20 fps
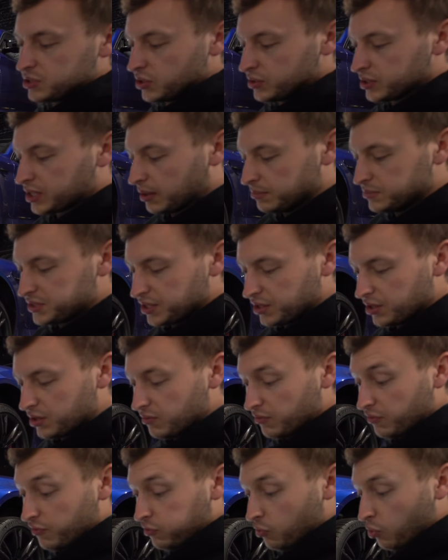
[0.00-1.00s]
So it comes
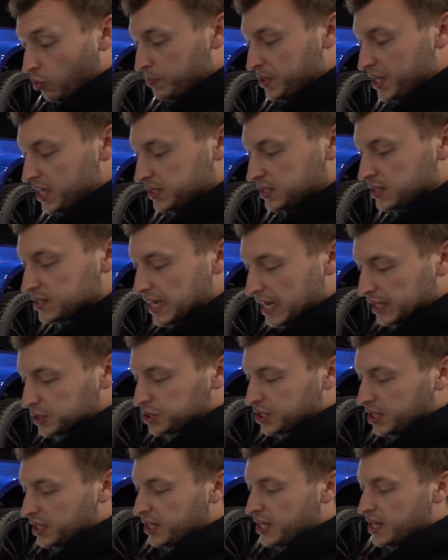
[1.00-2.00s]
in 4 pieces
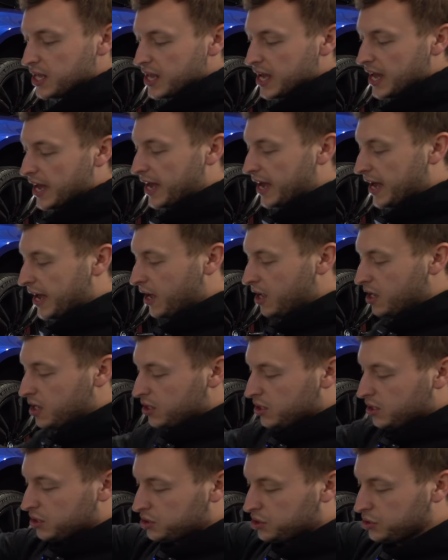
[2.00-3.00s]
actually,
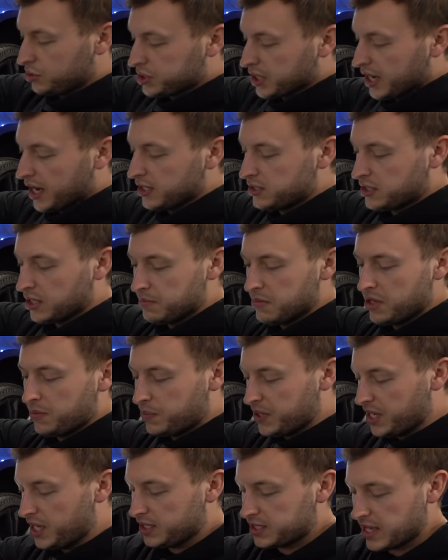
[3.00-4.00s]
2 sides, a
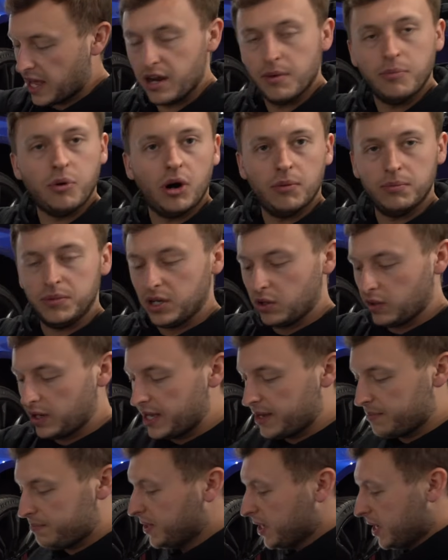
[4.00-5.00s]
mid piece and a bottom little
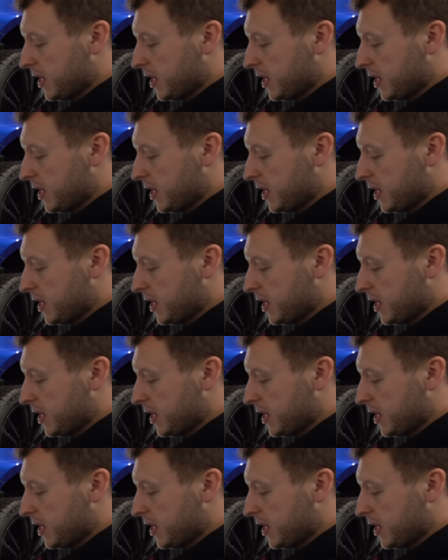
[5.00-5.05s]
lip.